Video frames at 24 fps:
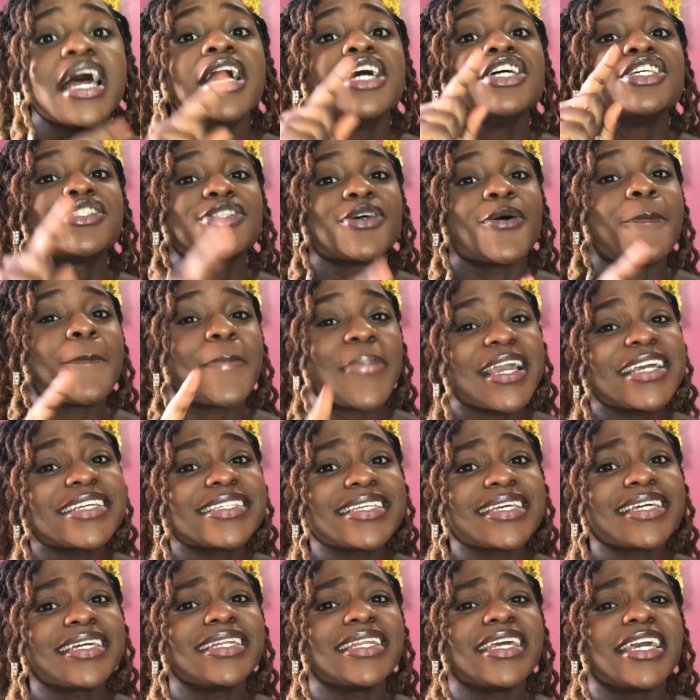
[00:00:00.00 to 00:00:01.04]
So
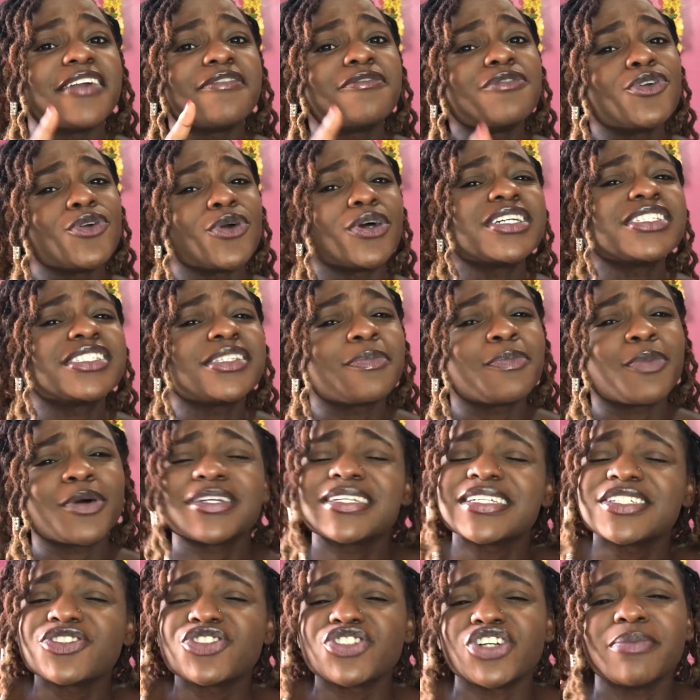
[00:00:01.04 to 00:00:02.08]
basically, if you're
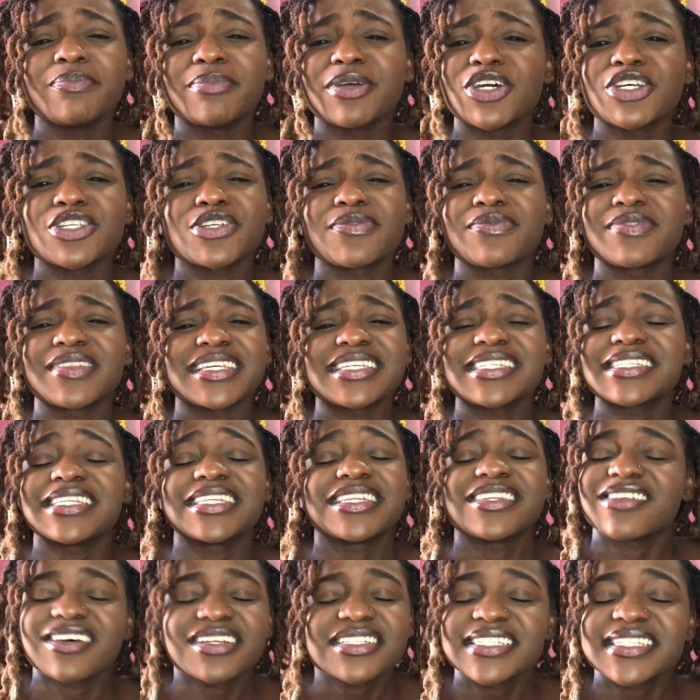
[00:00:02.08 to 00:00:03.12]
supporting Trump because of this
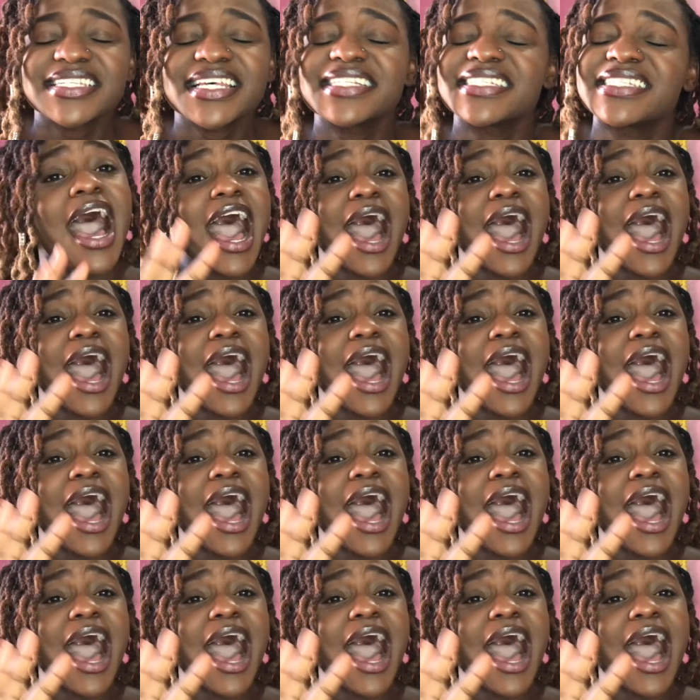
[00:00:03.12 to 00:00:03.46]
nonsense,